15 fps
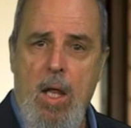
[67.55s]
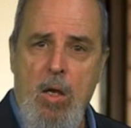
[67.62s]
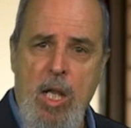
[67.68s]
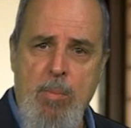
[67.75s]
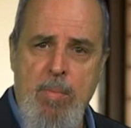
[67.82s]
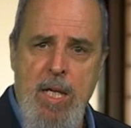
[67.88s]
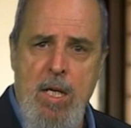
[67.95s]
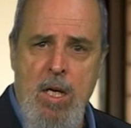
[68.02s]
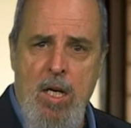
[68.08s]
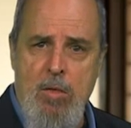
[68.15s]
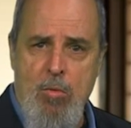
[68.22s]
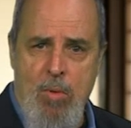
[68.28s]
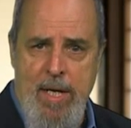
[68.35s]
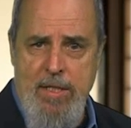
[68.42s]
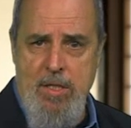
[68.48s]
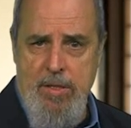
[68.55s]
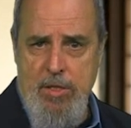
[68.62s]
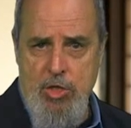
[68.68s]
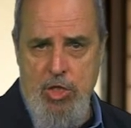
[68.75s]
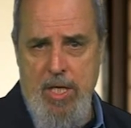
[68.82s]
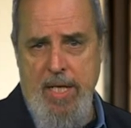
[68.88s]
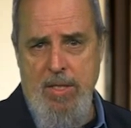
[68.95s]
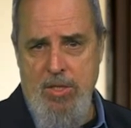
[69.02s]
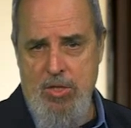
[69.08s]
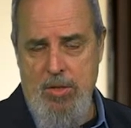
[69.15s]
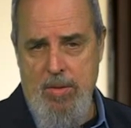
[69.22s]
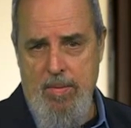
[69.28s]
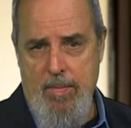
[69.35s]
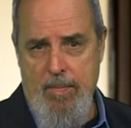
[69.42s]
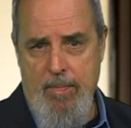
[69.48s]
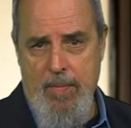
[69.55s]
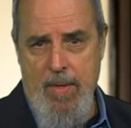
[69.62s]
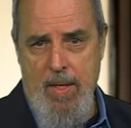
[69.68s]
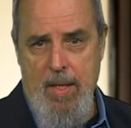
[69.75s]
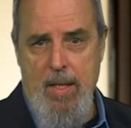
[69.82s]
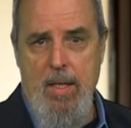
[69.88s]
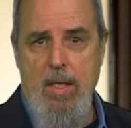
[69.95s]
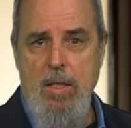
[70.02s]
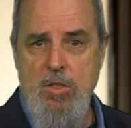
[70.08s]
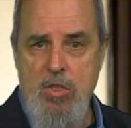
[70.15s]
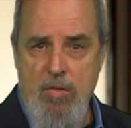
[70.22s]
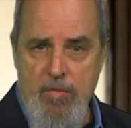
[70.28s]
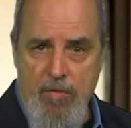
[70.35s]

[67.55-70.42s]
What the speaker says: Let me cut right to the chase. To